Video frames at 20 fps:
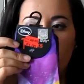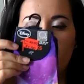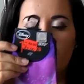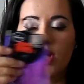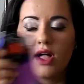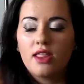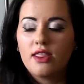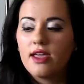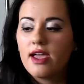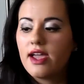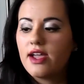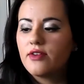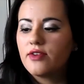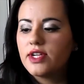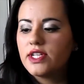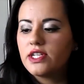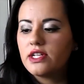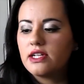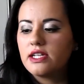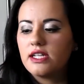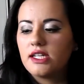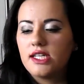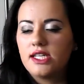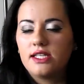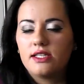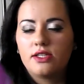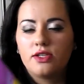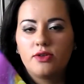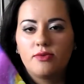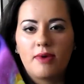well, they're
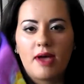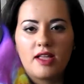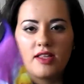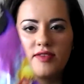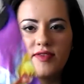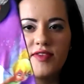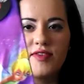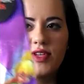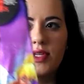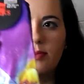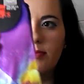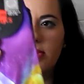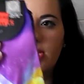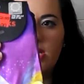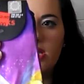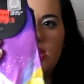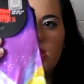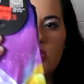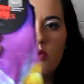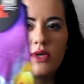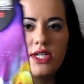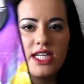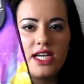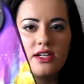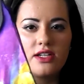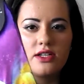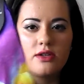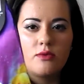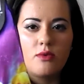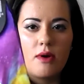originally £2.50, but they were
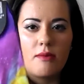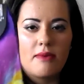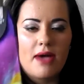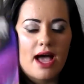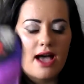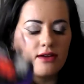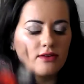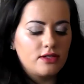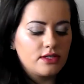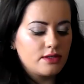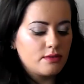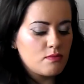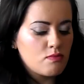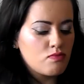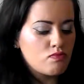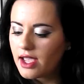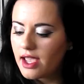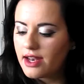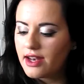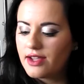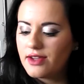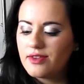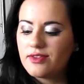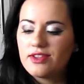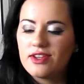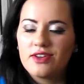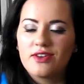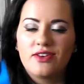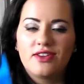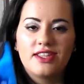down to £1. And I
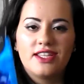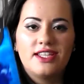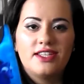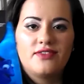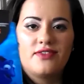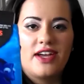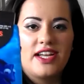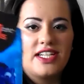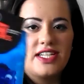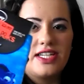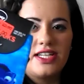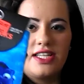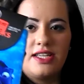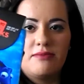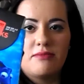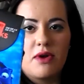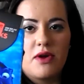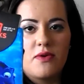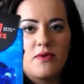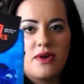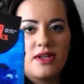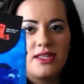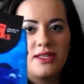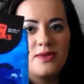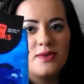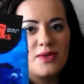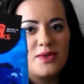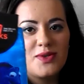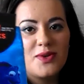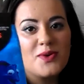also got these Finding Nemo ones,
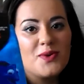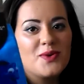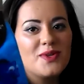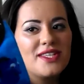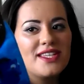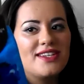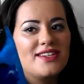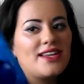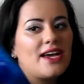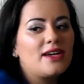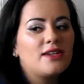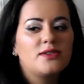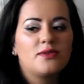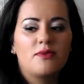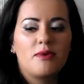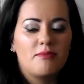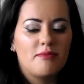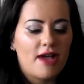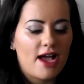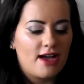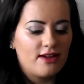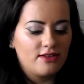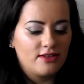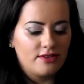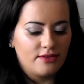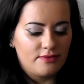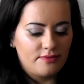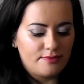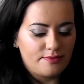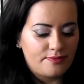which were also down to £1.
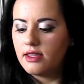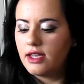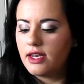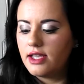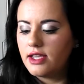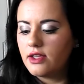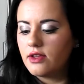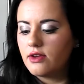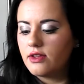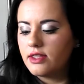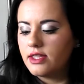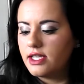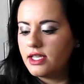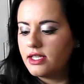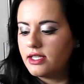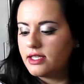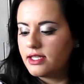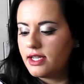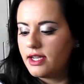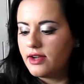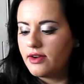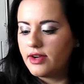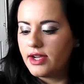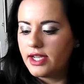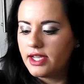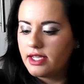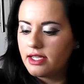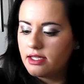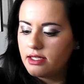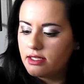Then I got these
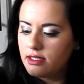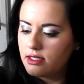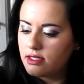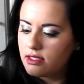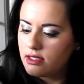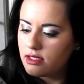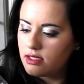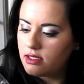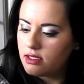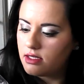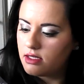earrings.